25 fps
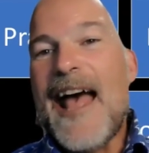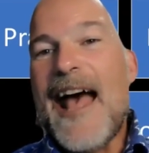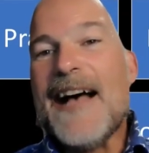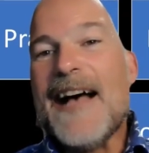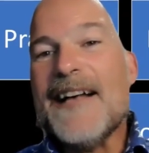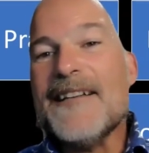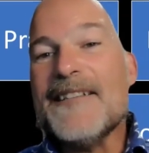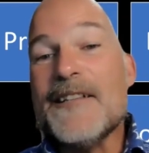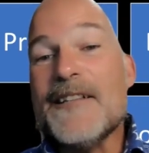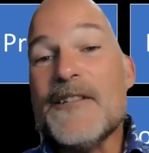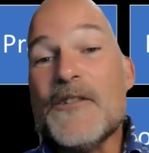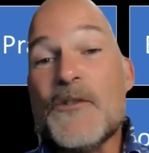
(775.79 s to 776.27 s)

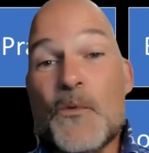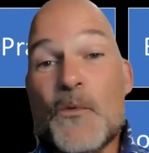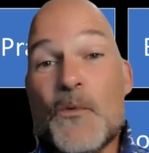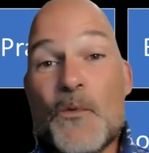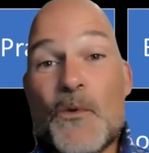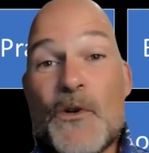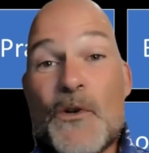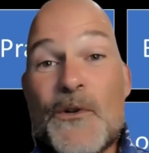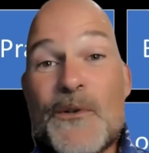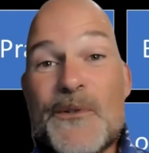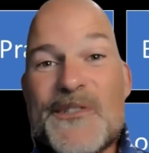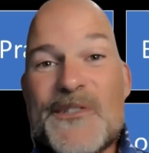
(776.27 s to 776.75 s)
has its
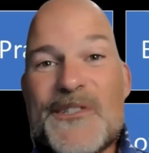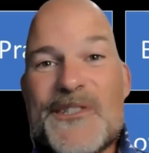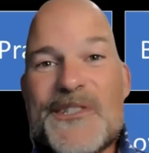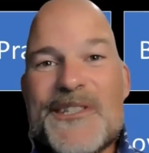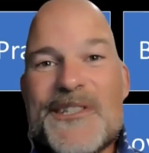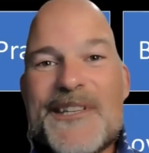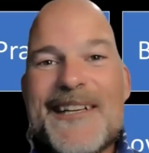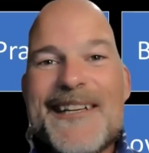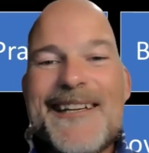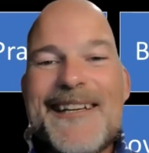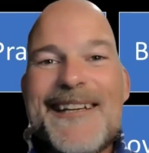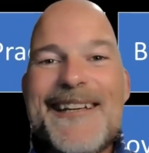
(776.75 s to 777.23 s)

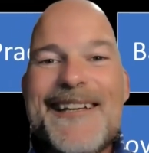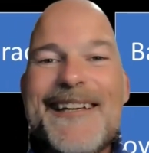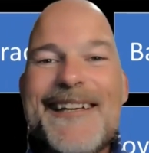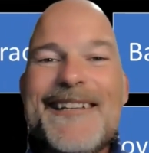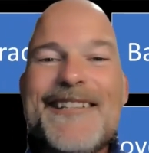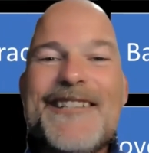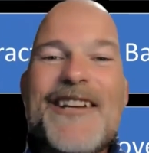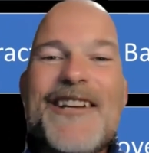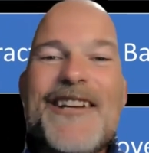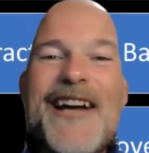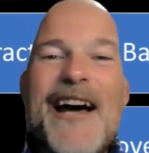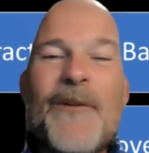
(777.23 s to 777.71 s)
roots
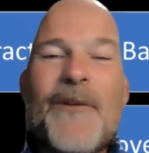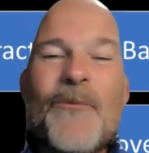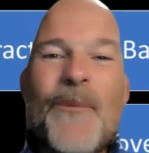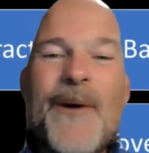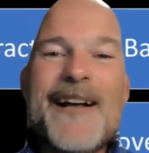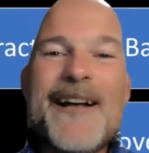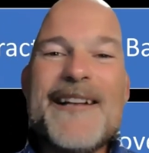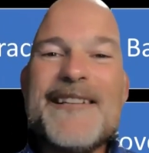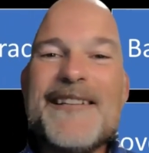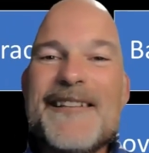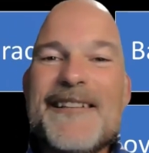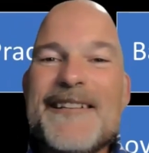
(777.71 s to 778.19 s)
in
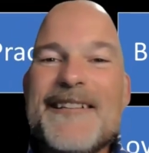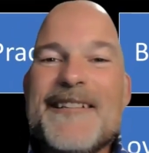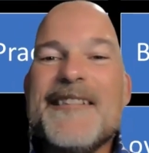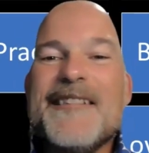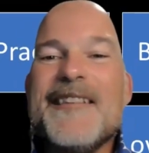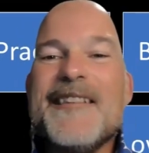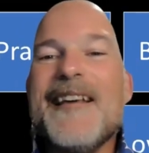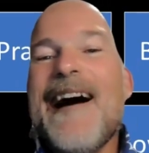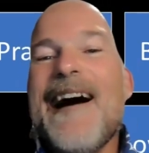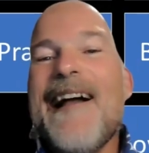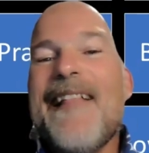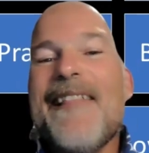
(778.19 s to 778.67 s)
John
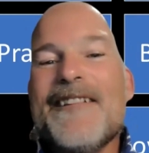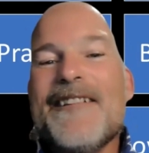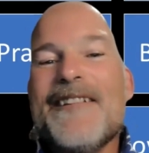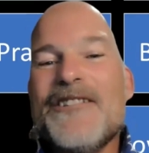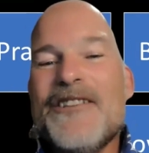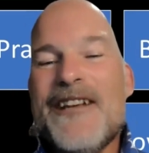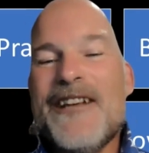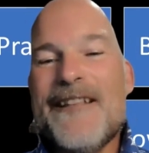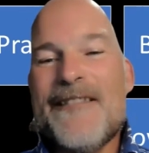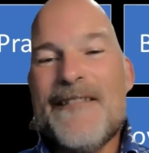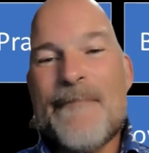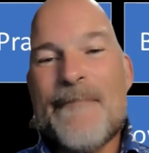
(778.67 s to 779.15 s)
Wesley's
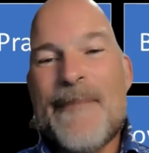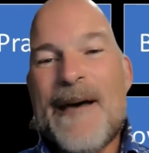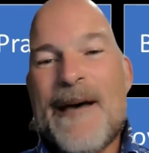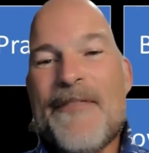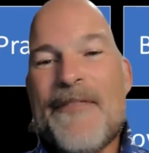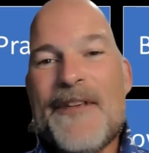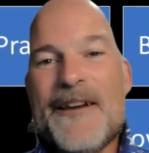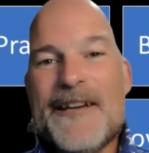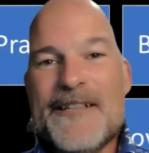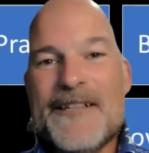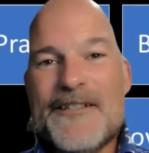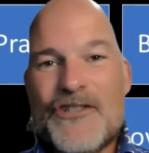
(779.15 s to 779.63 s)
theology in the
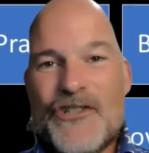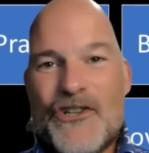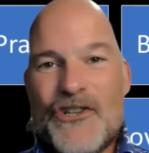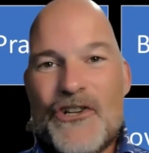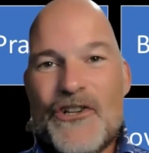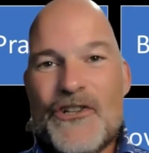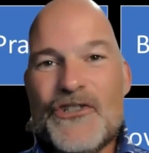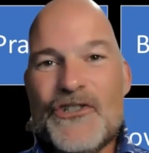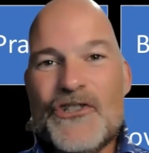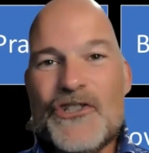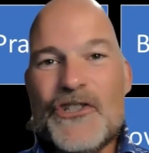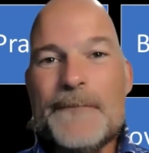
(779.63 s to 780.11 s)
Methodist
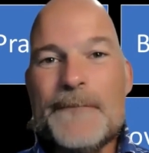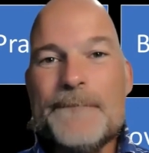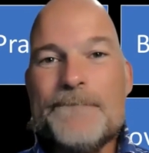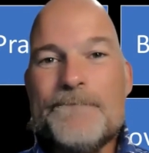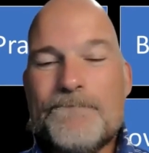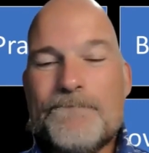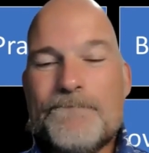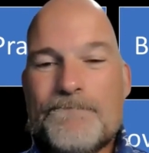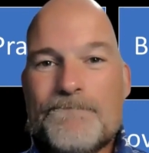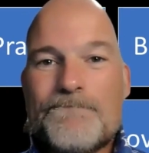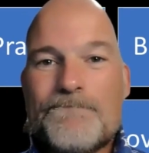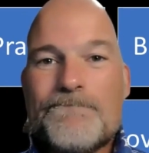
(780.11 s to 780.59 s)
Church.
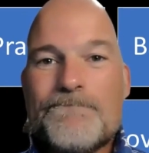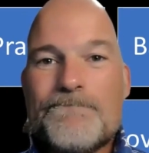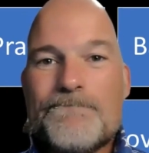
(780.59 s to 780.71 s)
